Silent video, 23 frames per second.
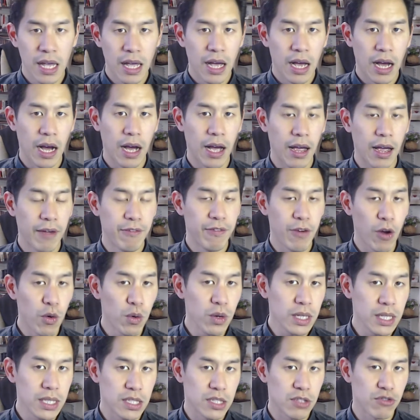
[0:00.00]
if
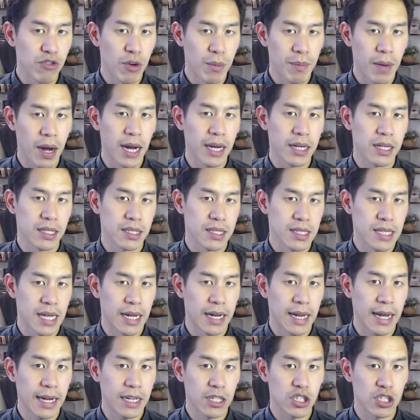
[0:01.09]
only to remind us that
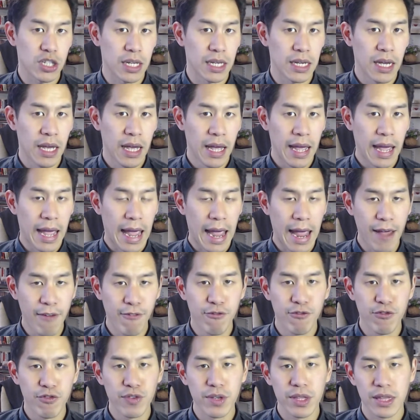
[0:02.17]
actually
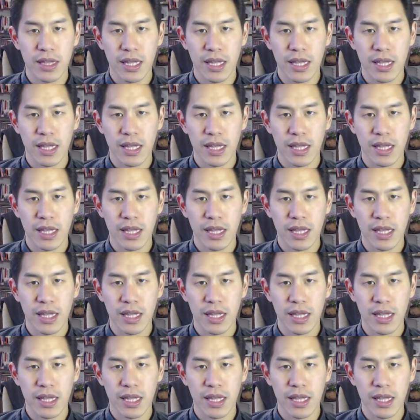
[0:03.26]
everything